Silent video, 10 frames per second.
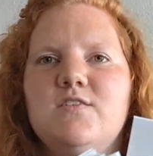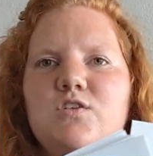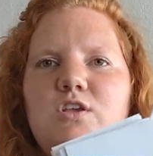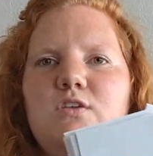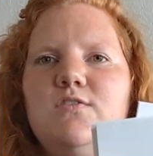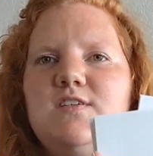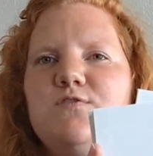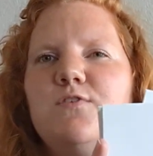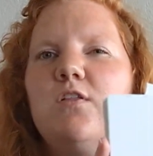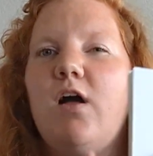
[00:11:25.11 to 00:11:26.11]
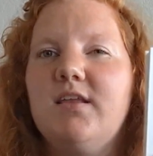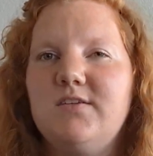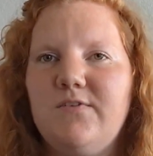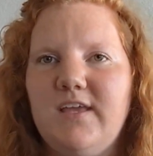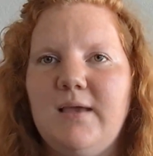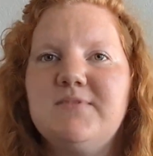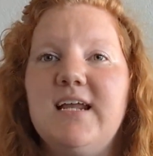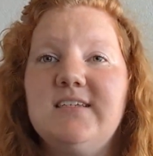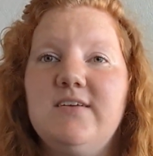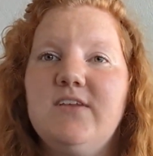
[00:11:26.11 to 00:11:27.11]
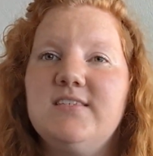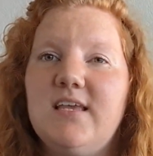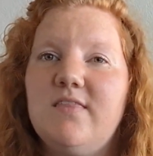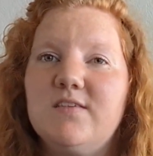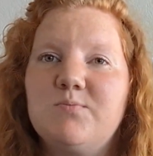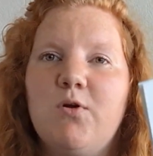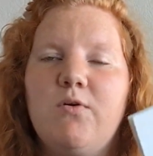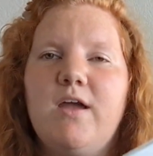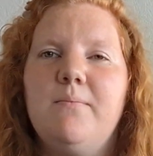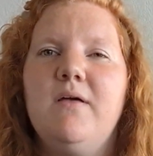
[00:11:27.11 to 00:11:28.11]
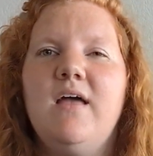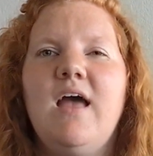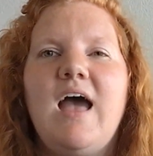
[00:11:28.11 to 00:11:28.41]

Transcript: So you use these for a lot of different games and activities in this program.